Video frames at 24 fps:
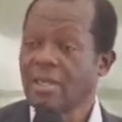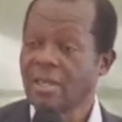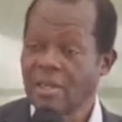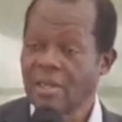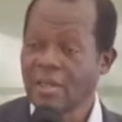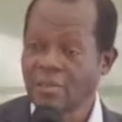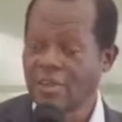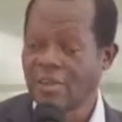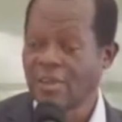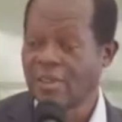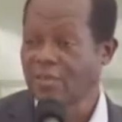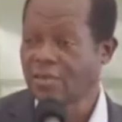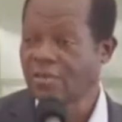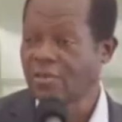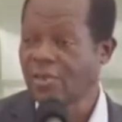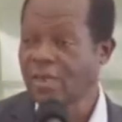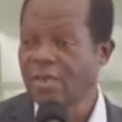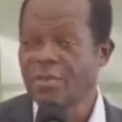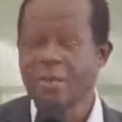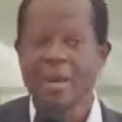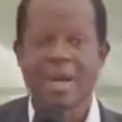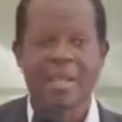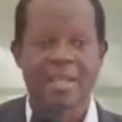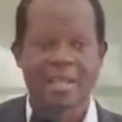in front of
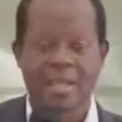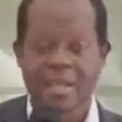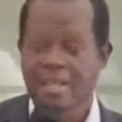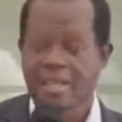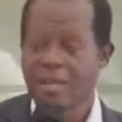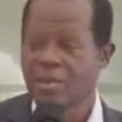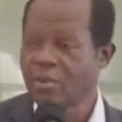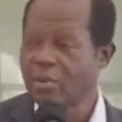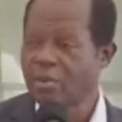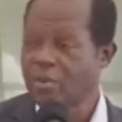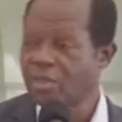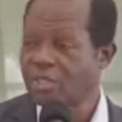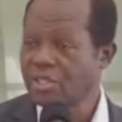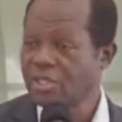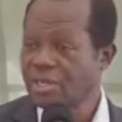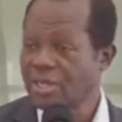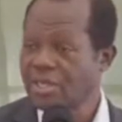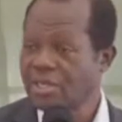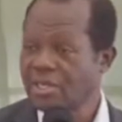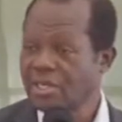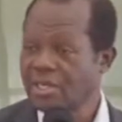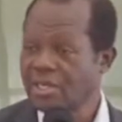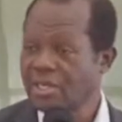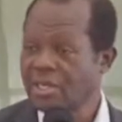him and the other
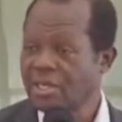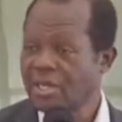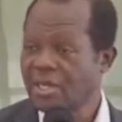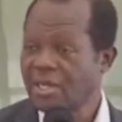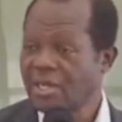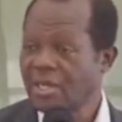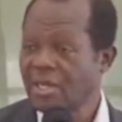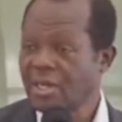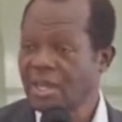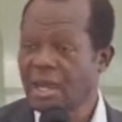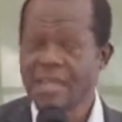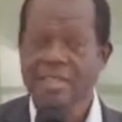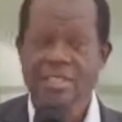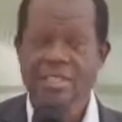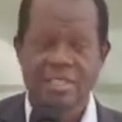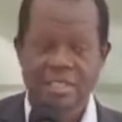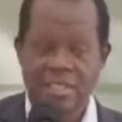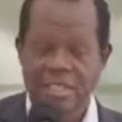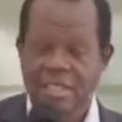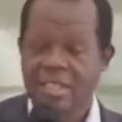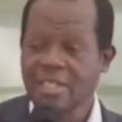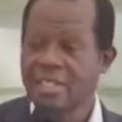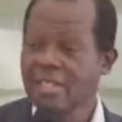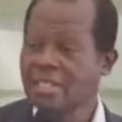commissioners, and
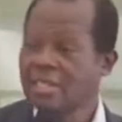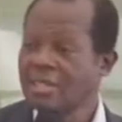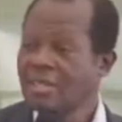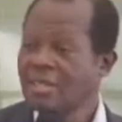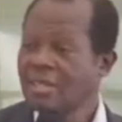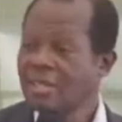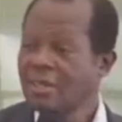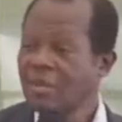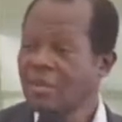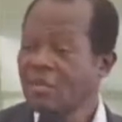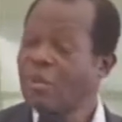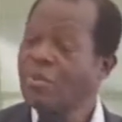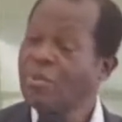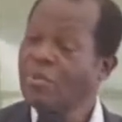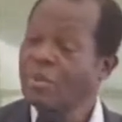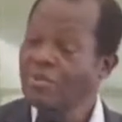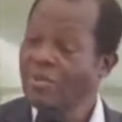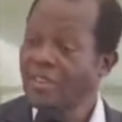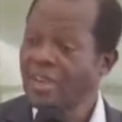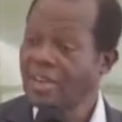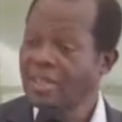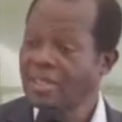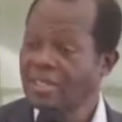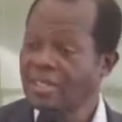indeed we
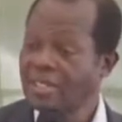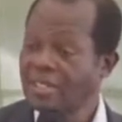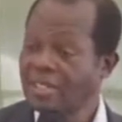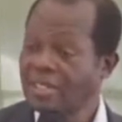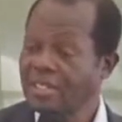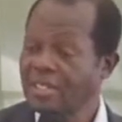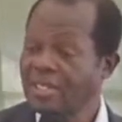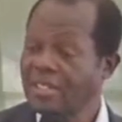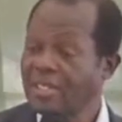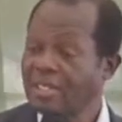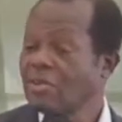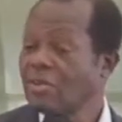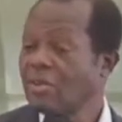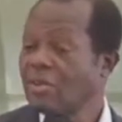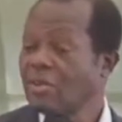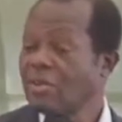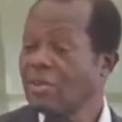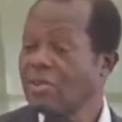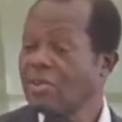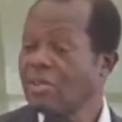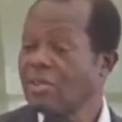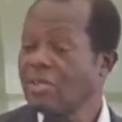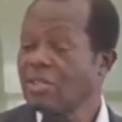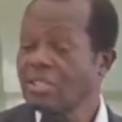prevailed. He did
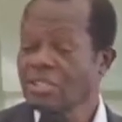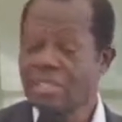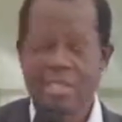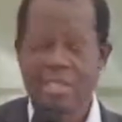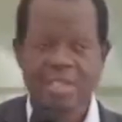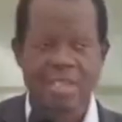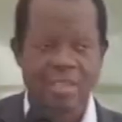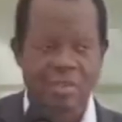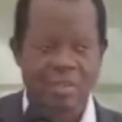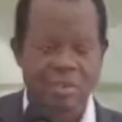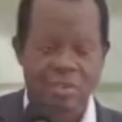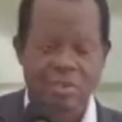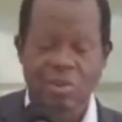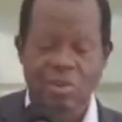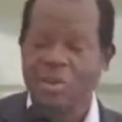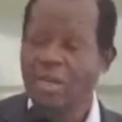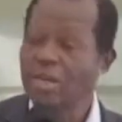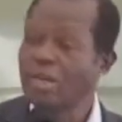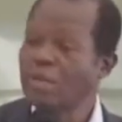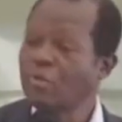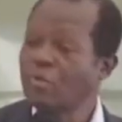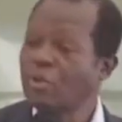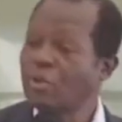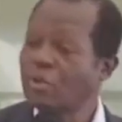not
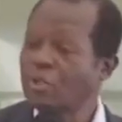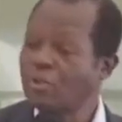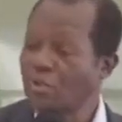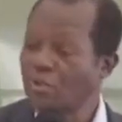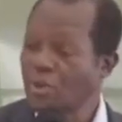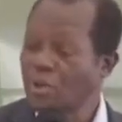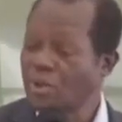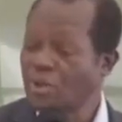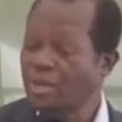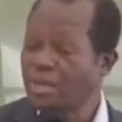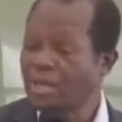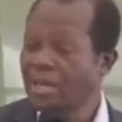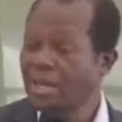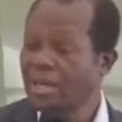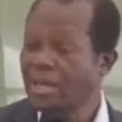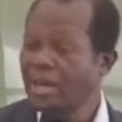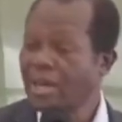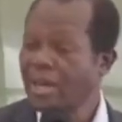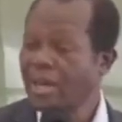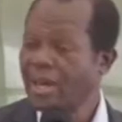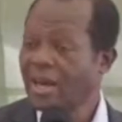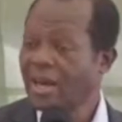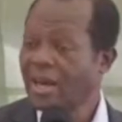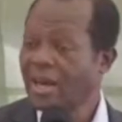only postpone
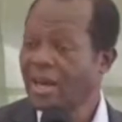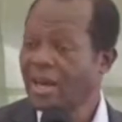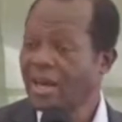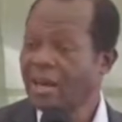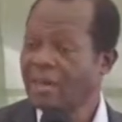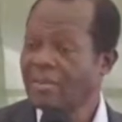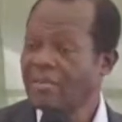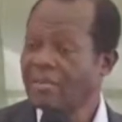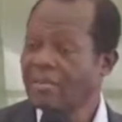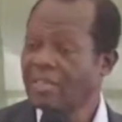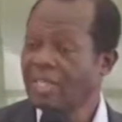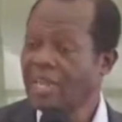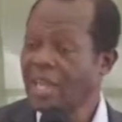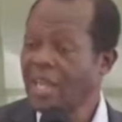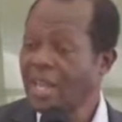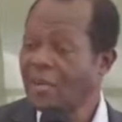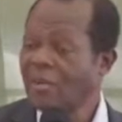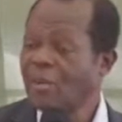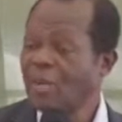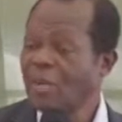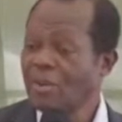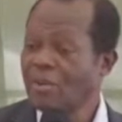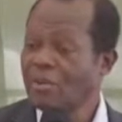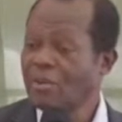the
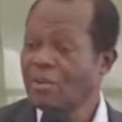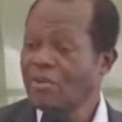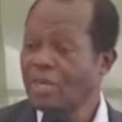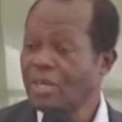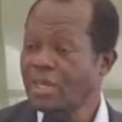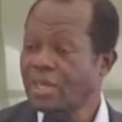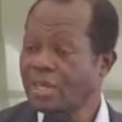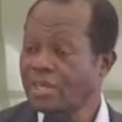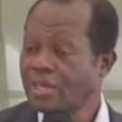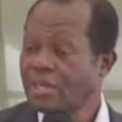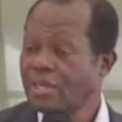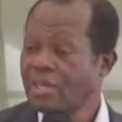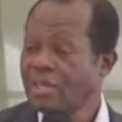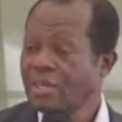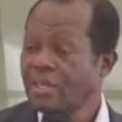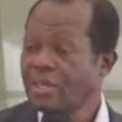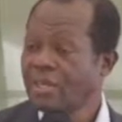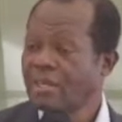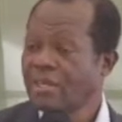naming of the